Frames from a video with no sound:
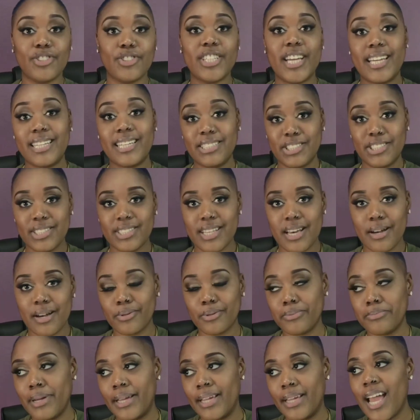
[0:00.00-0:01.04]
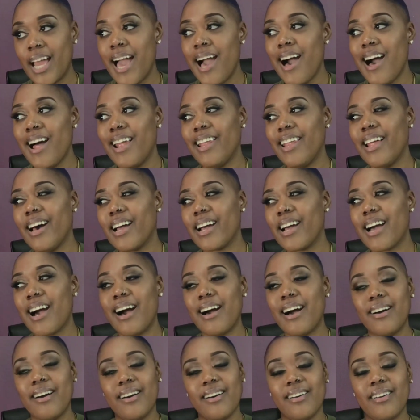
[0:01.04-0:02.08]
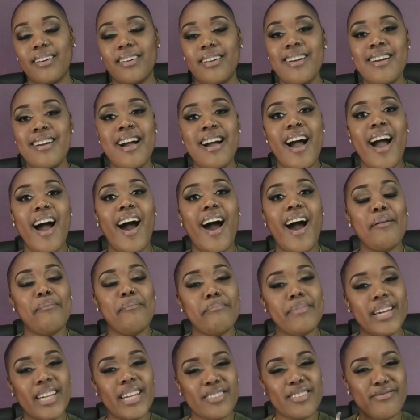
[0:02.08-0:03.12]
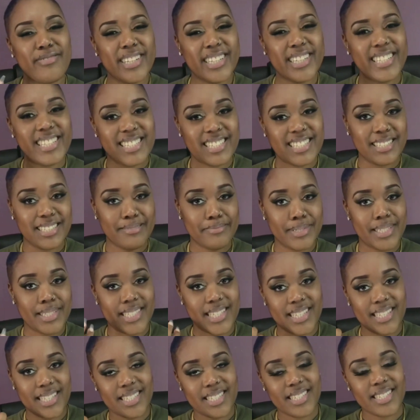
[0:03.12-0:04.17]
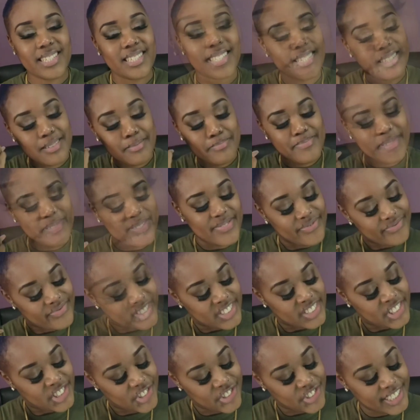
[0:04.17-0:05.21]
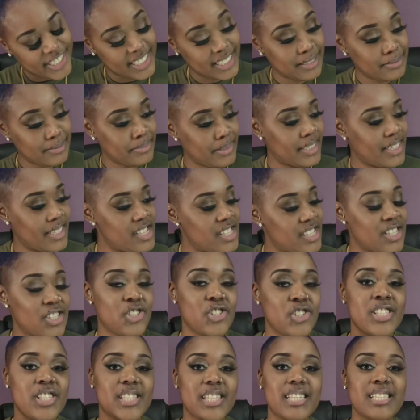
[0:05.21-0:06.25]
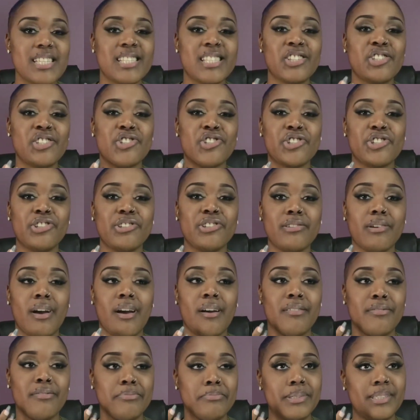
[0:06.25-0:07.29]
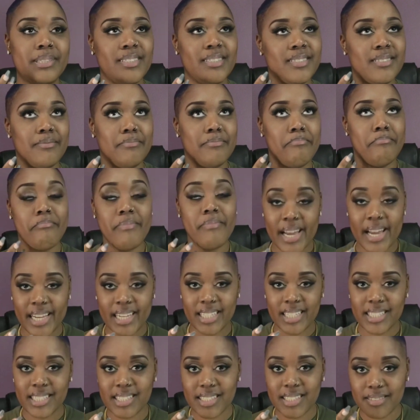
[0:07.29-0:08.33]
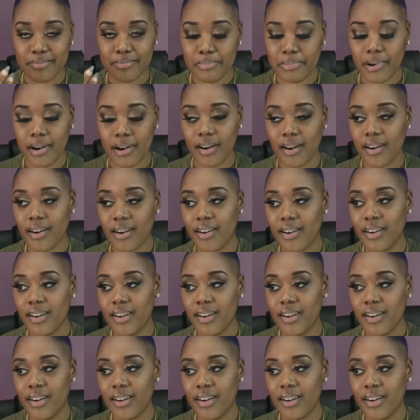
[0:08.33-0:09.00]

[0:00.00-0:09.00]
changes that I would make, like, I made really silly mistakes, and this is a bit frustrating because it's just things that shouldn't have been made, but